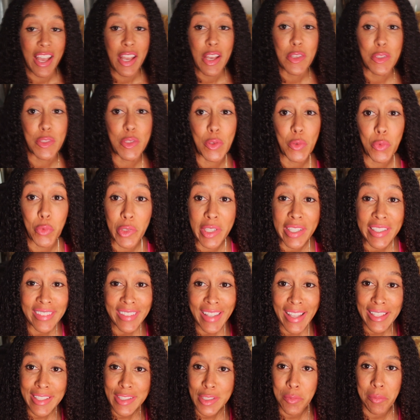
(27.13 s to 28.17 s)
So ring
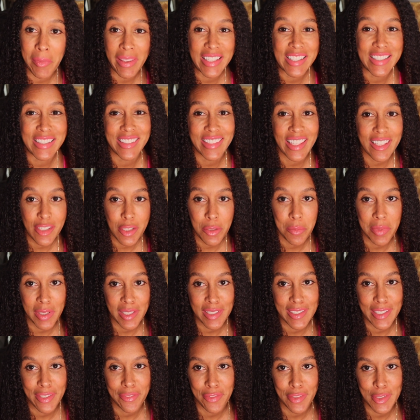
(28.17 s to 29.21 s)
lights make such a
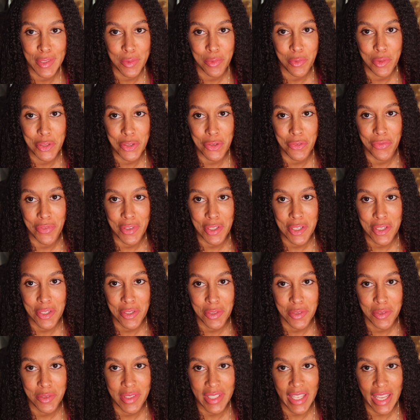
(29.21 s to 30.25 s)
big difference when you're
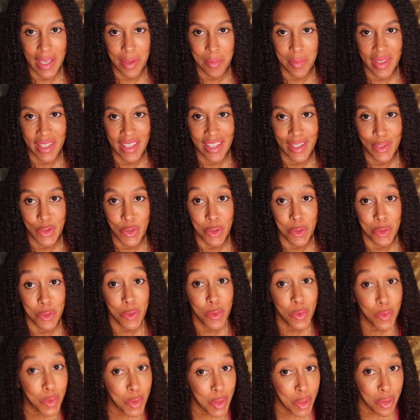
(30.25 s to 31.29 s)
videotaping your
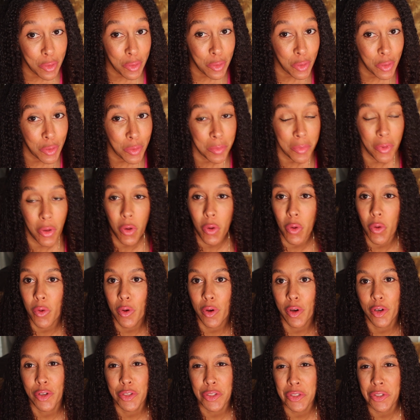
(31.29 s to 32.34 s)
YouTube,
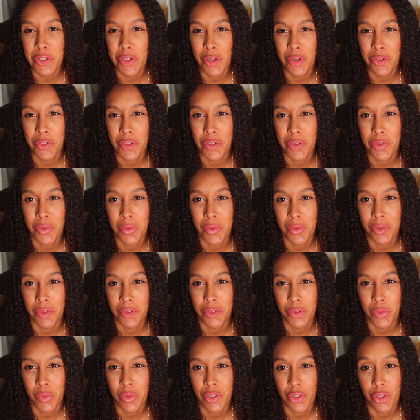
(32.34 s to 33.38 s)
or you're
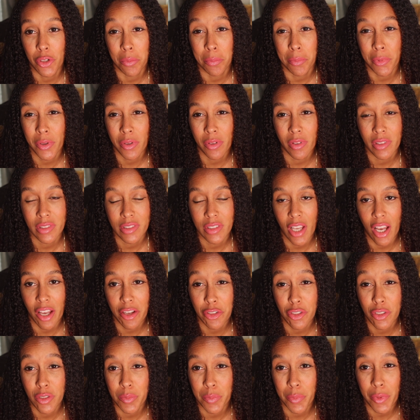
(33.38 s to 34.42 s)
doing your
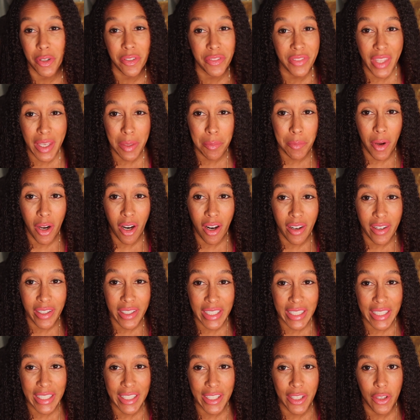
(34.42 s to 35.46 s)
daughter's birthday
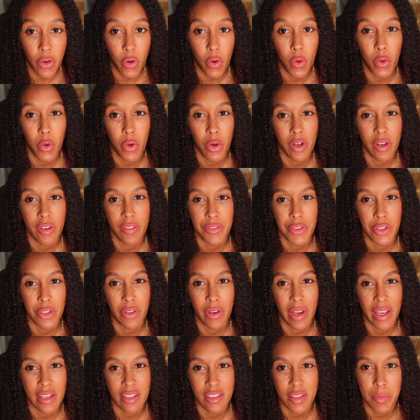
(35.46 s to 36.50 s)
party, or if you're
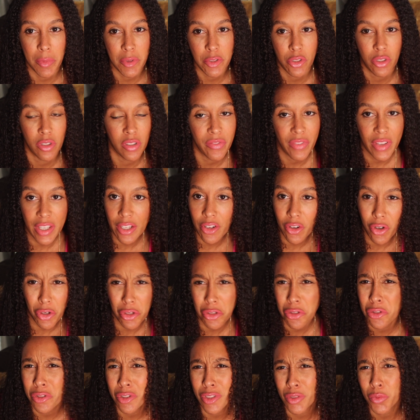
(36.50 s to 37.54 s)
at a special event, or
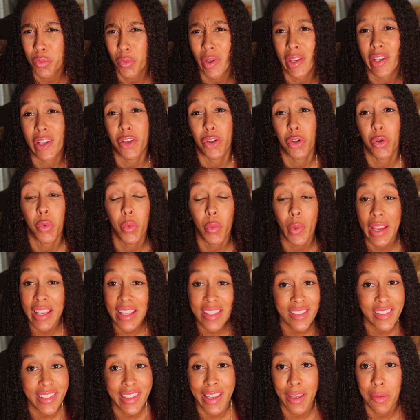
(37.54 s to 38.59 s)
you just want
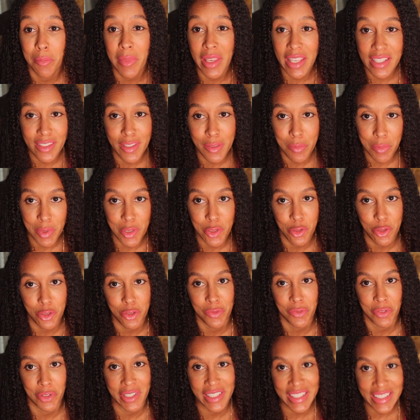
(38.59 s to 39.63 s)
crazy amazing
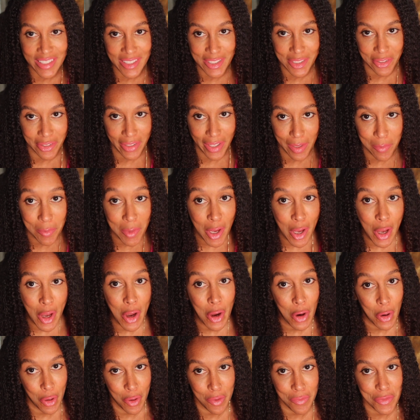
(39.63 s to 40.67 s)
pictures for Instagram,
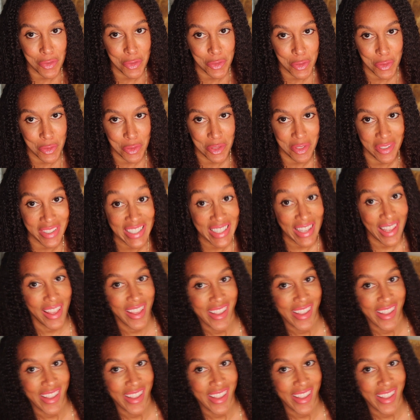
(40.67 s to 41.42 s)
or if you're doing your